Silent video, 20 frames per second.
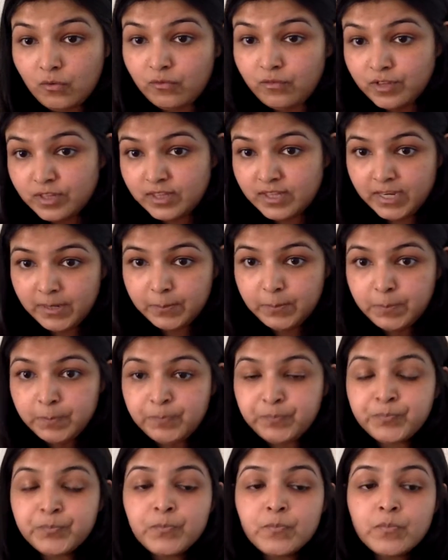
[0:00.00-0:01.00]
with them.
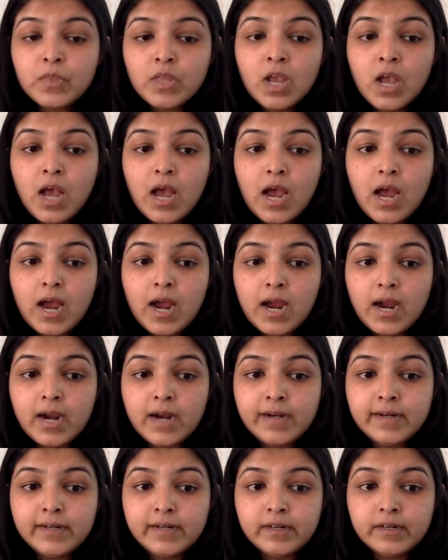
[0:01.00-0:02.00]

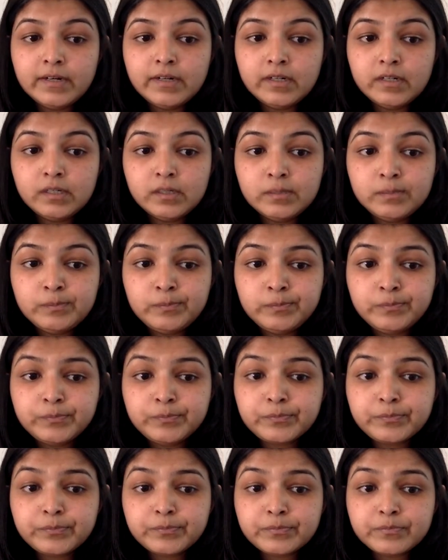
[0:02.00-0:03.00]
And
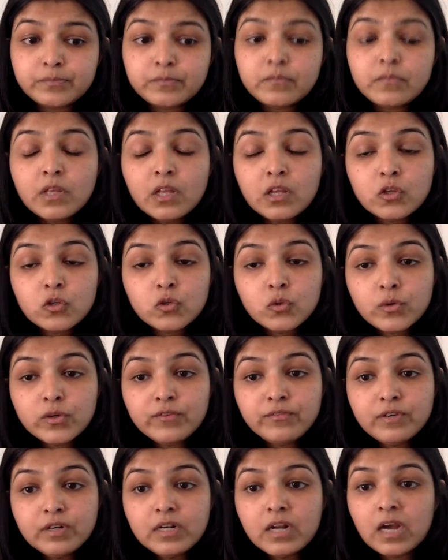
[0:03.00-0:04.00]
so,
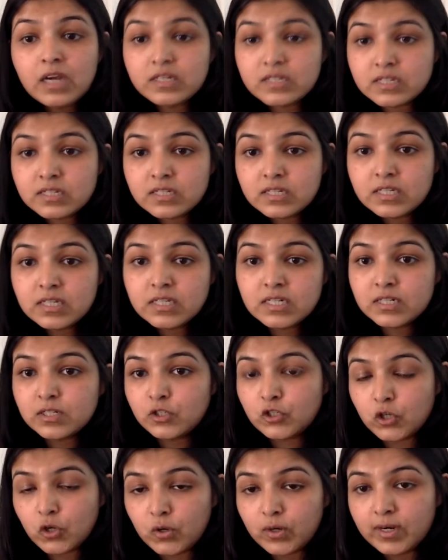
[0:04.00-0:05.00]
if a narcissist in
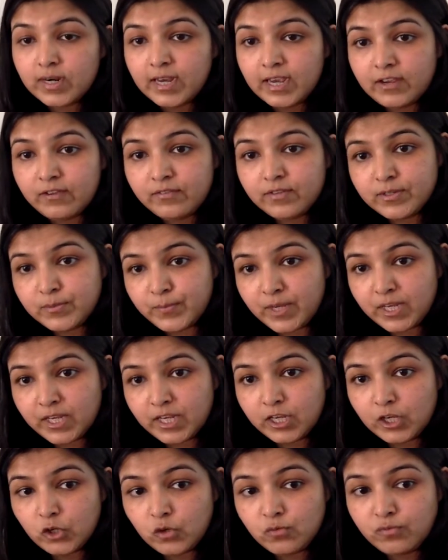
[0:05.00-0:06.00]
your life is
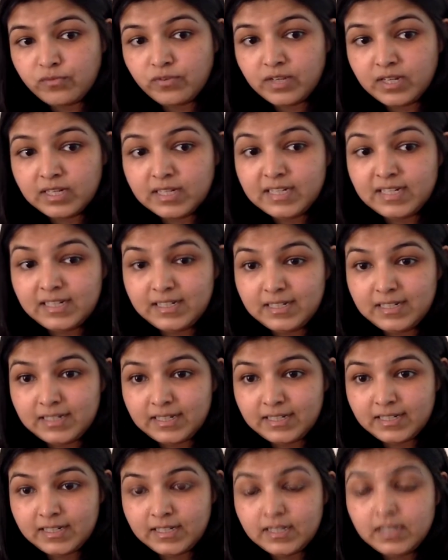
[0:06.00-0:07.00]
making you feel
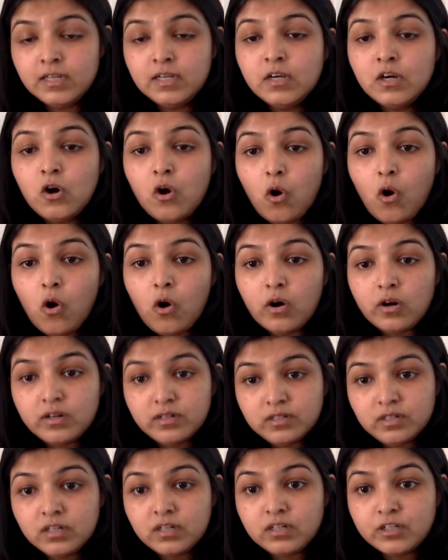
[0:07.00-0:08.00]
guilty
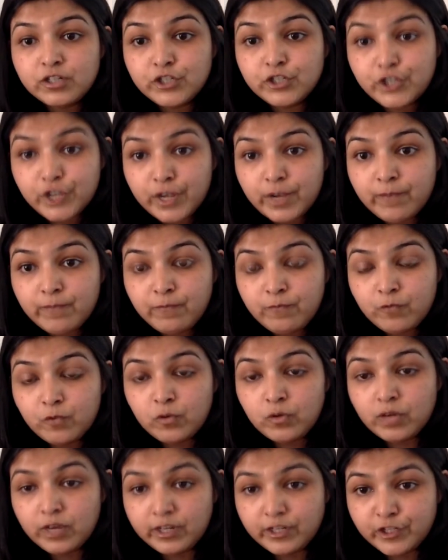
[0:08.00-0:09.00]
or
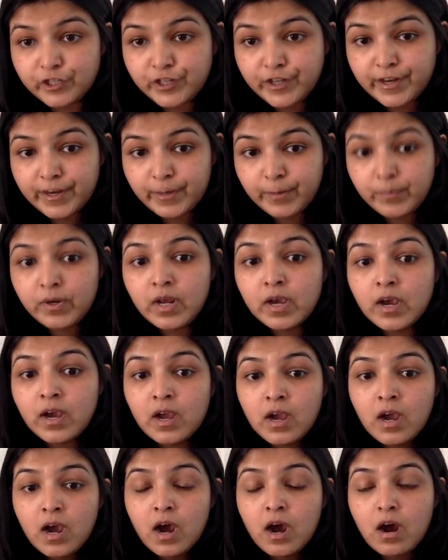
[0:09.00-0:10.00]
shameful, ashamed,
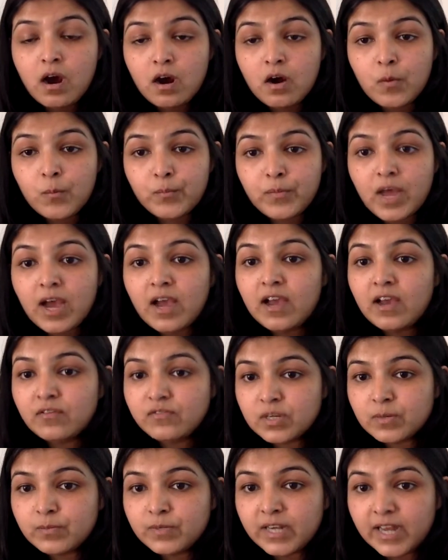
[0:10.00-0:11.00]
I have
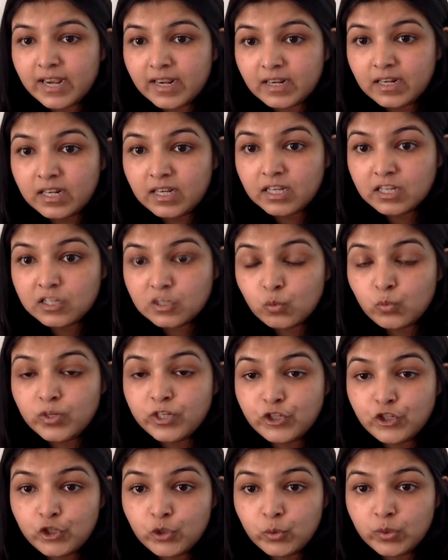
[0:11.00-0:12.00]
some techniques
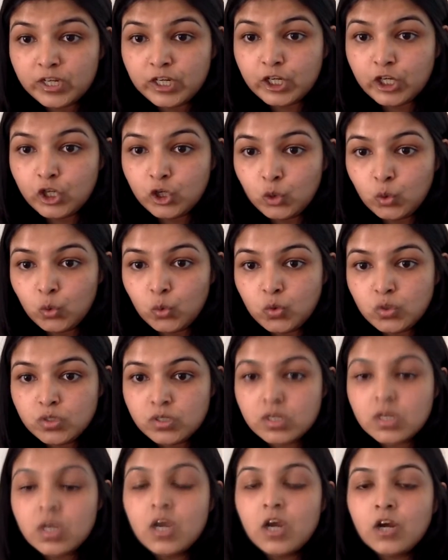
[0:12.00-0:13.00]
which you can
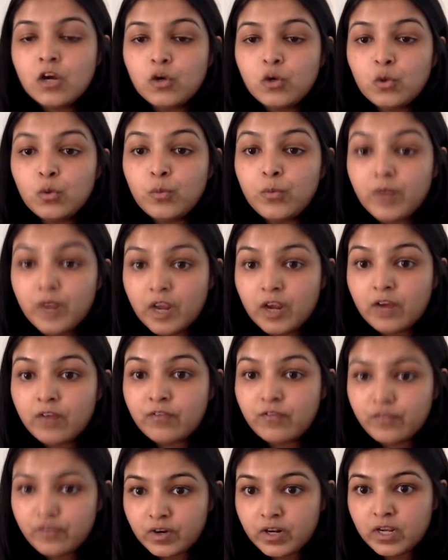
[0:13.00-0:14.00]
use to break
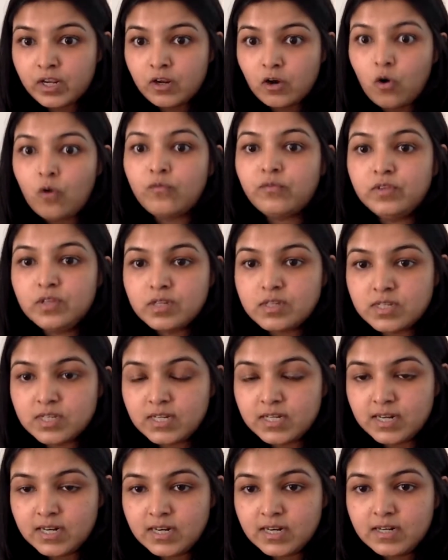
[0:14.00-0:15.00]
free of this
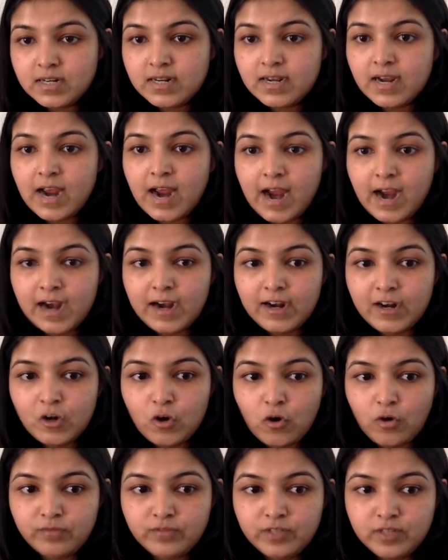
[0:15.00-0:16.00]
guilt and
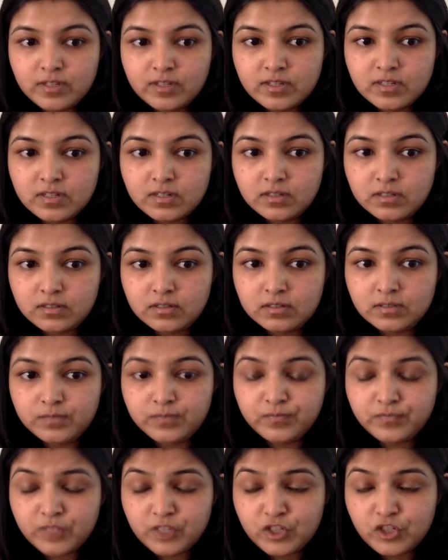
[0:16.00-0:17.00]
of this
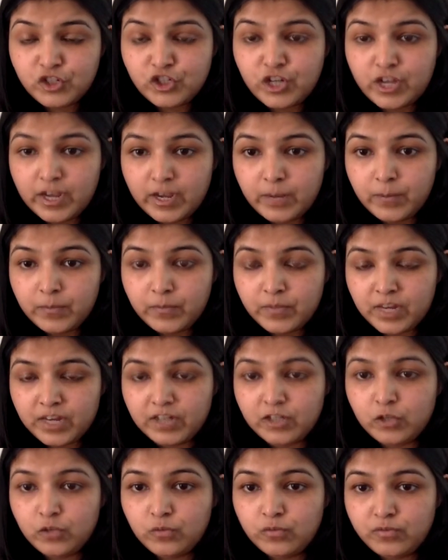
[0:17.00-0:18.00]
shame that
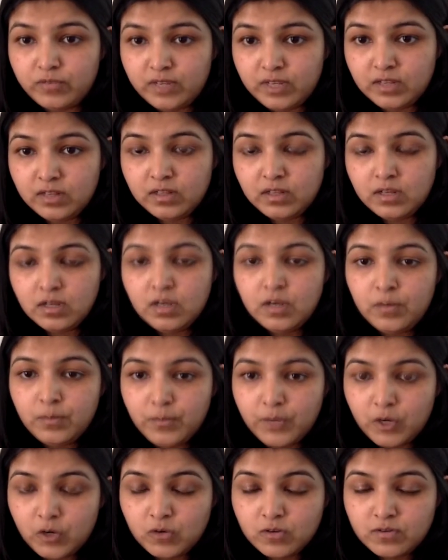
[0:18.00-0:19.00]
you feel
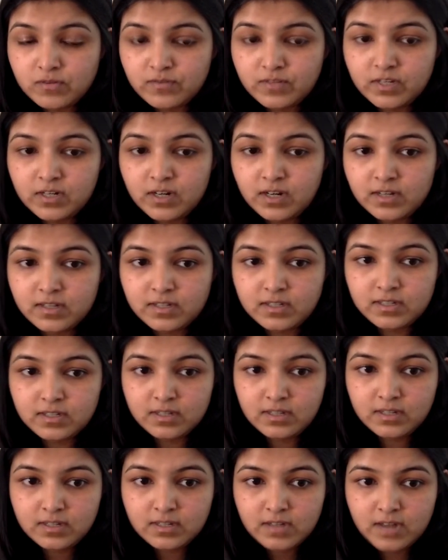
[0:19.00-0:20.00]
because of the
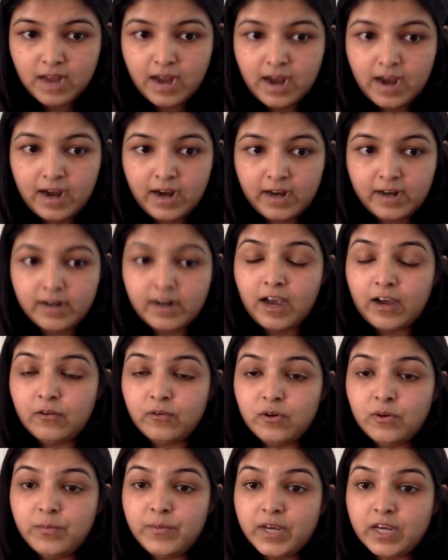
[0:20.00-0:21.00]
narcissist, and I
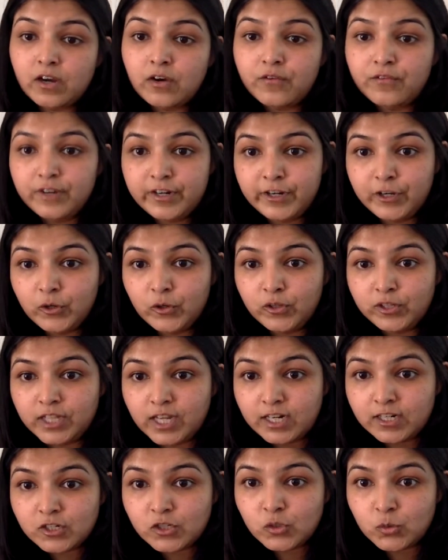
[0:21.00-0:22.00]
will make a video on
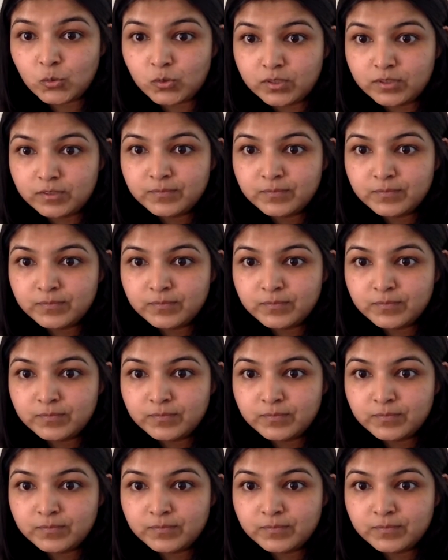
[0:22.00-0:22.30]
that soon.